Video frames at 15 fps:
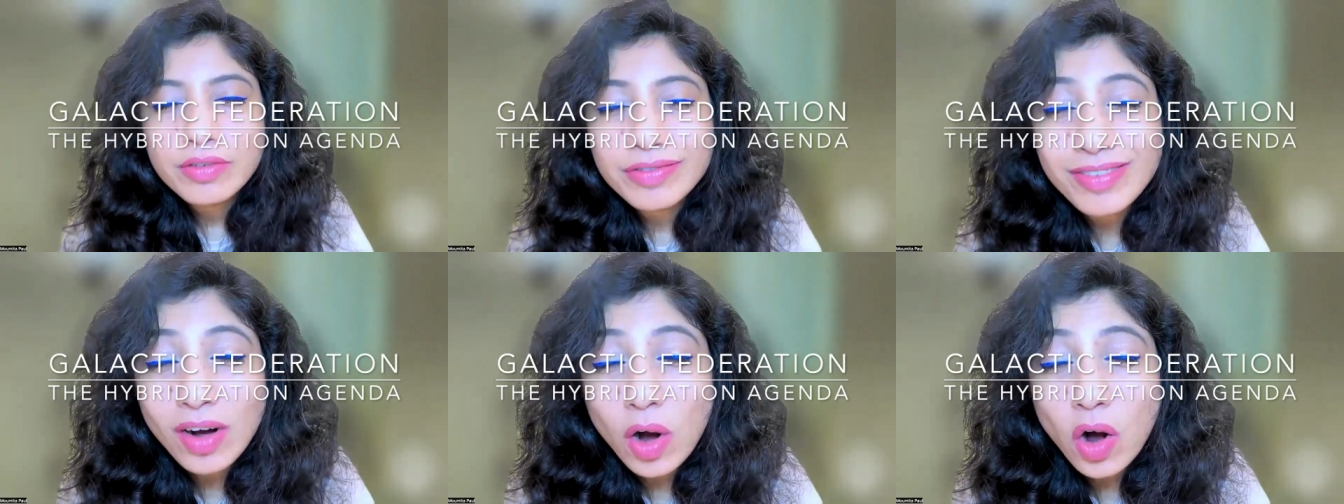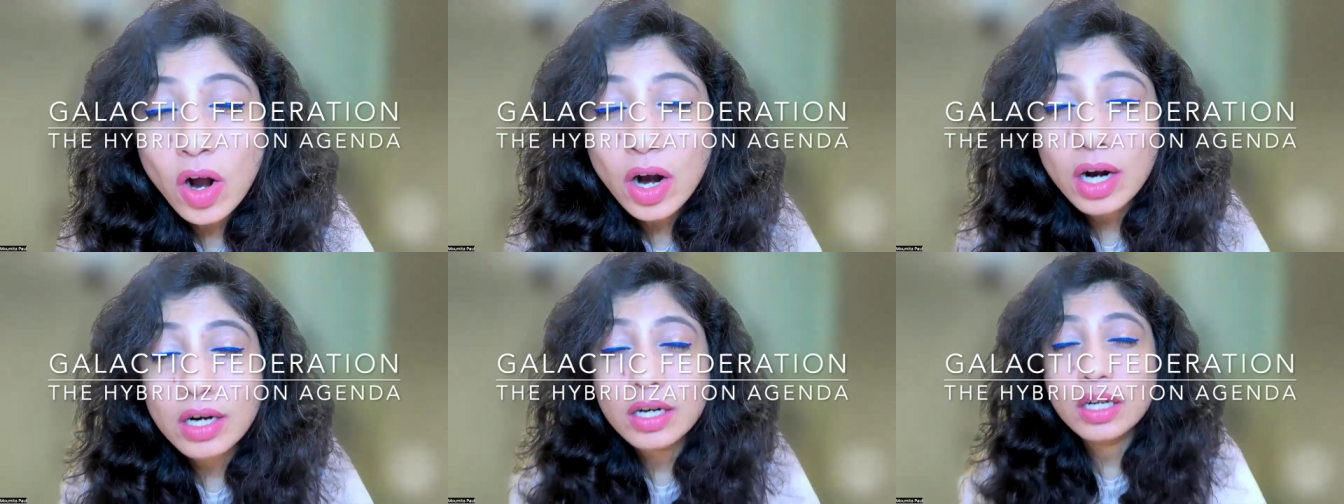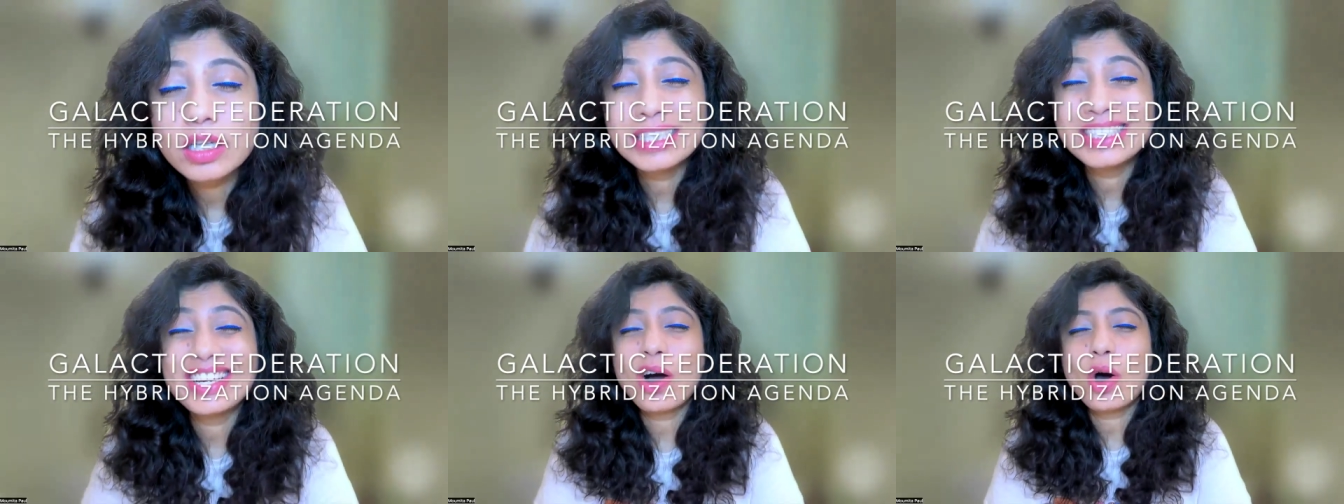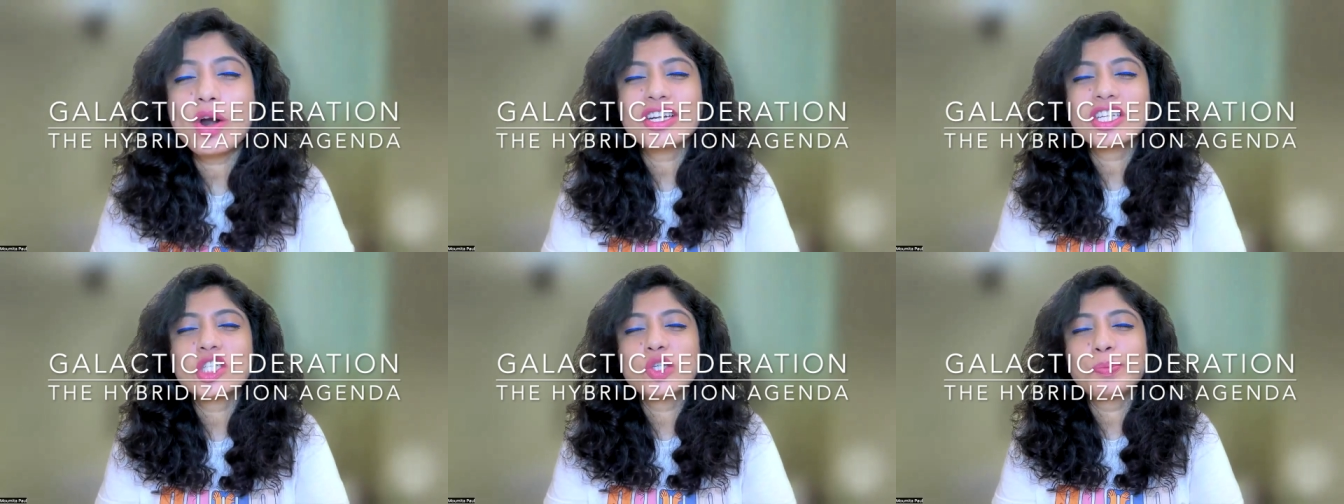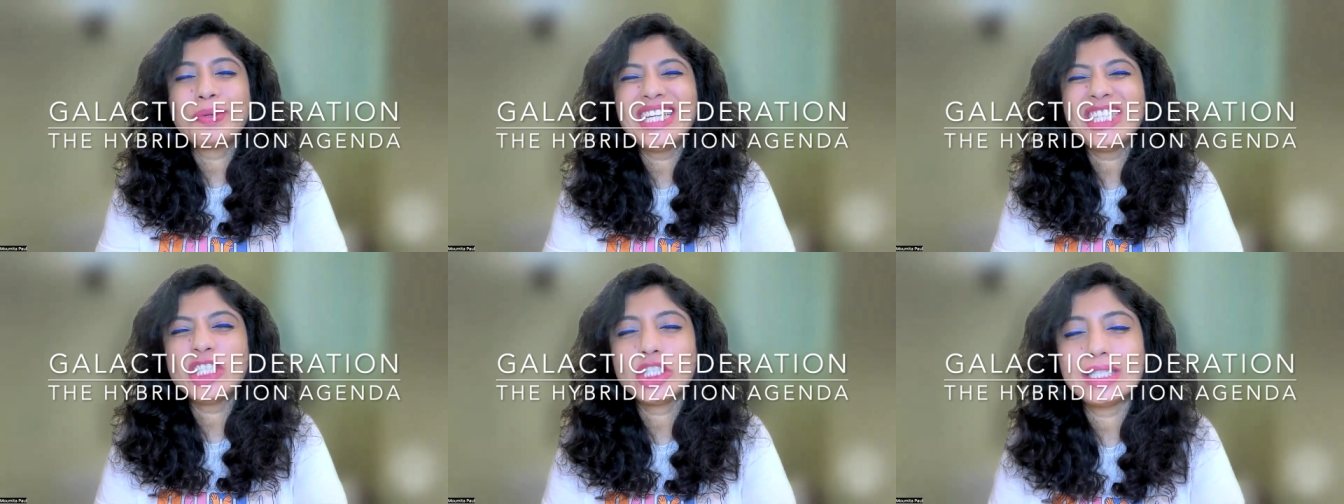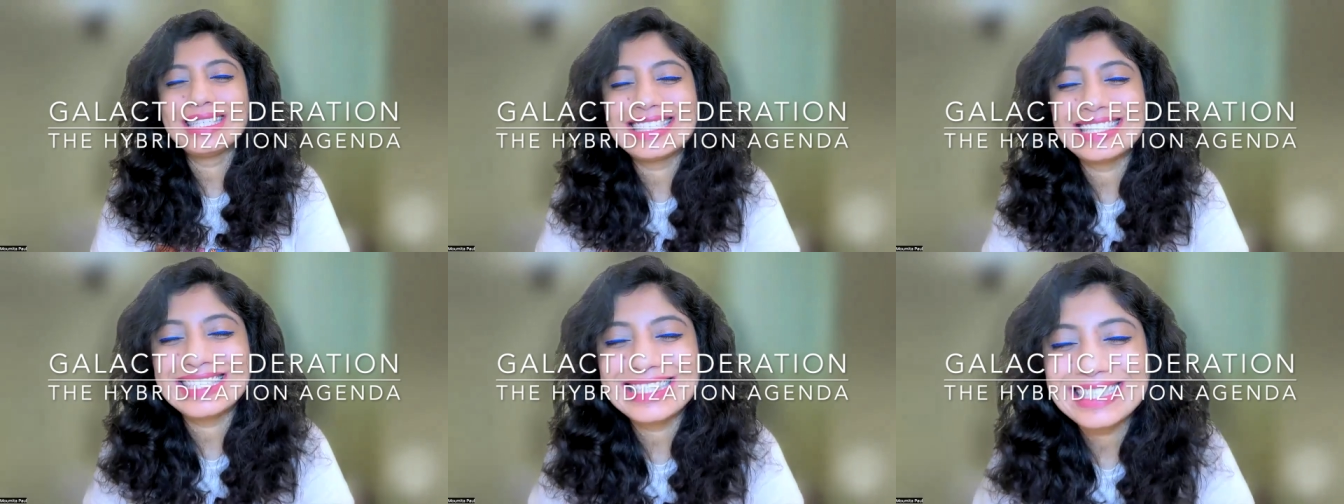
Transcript: for your species,